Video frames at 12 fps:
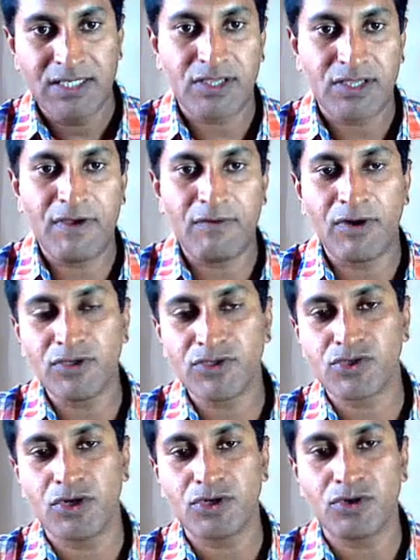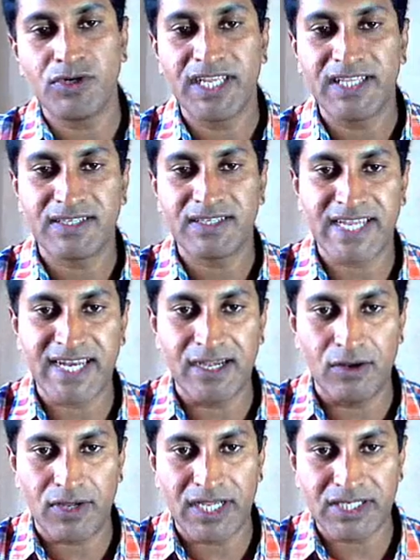So if I want to store 20 in the
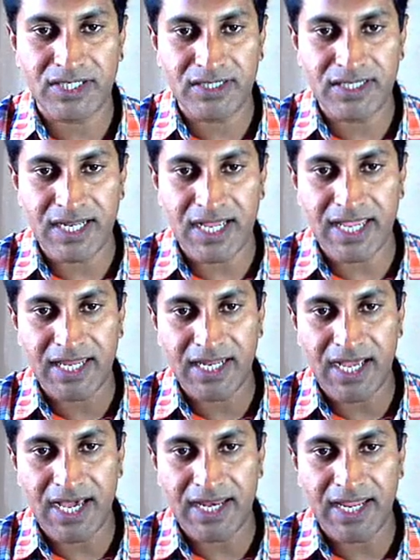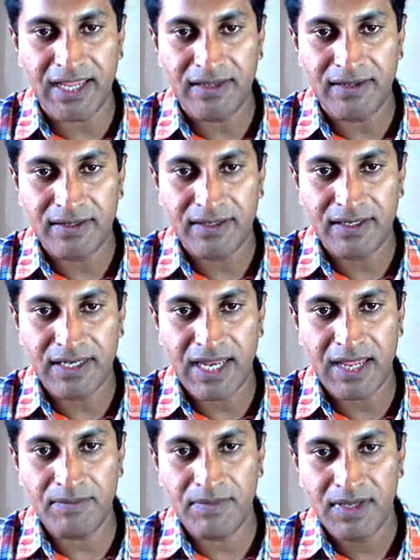second location, then again array
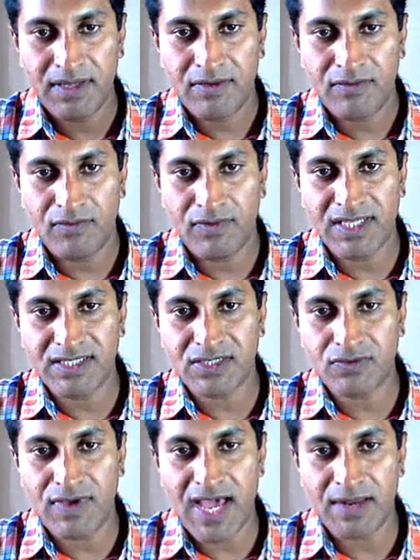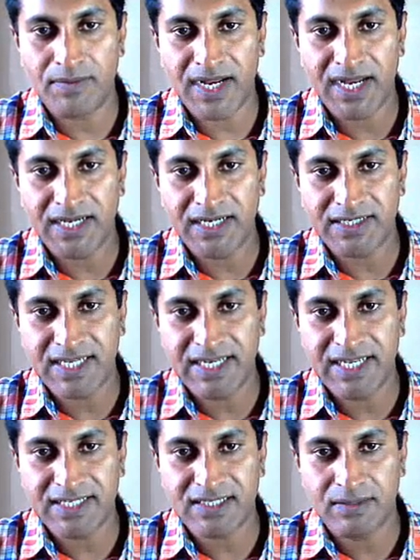name within square bracket, its
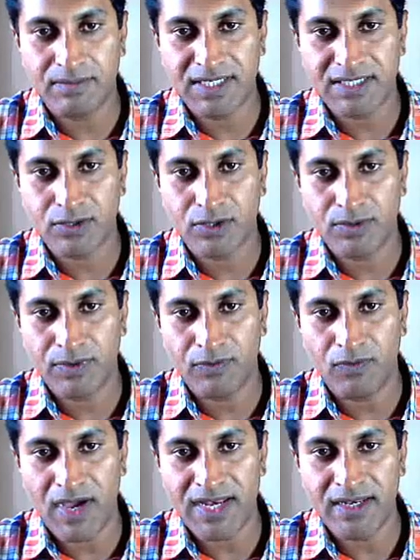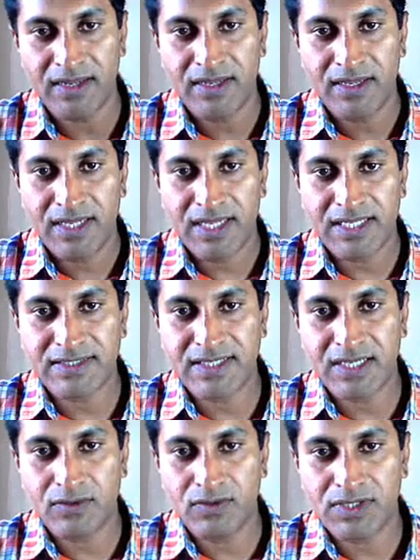index number is going to be 1 is
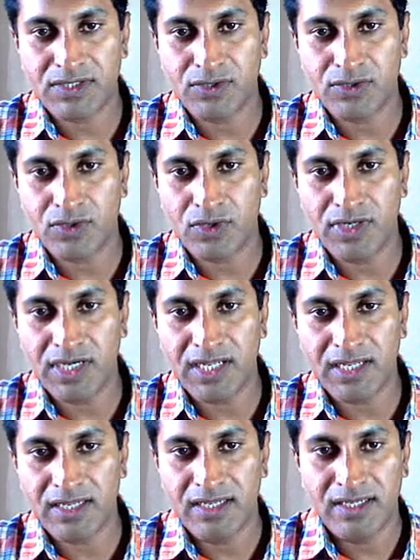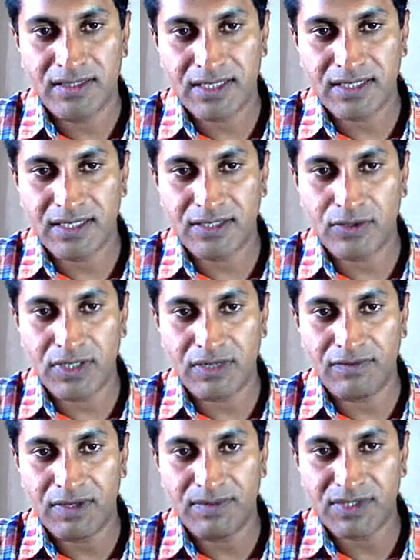equals to 20, then the
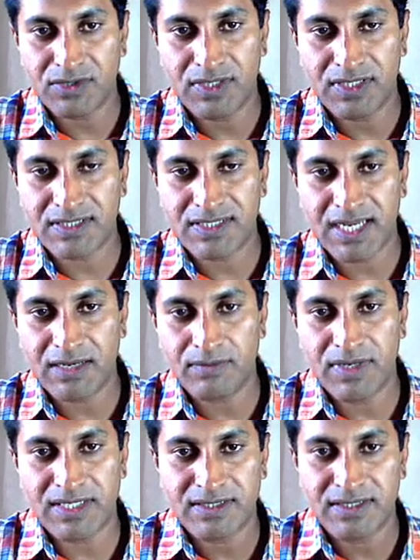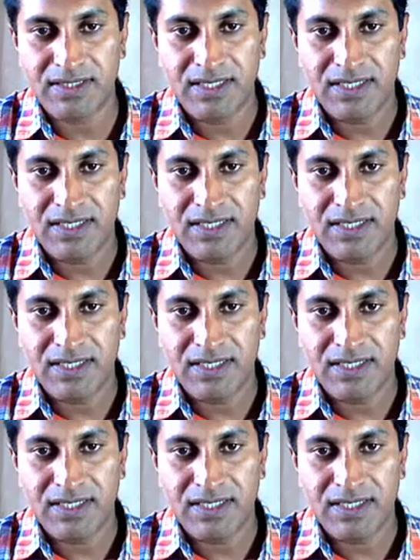20 will be stored in the second place.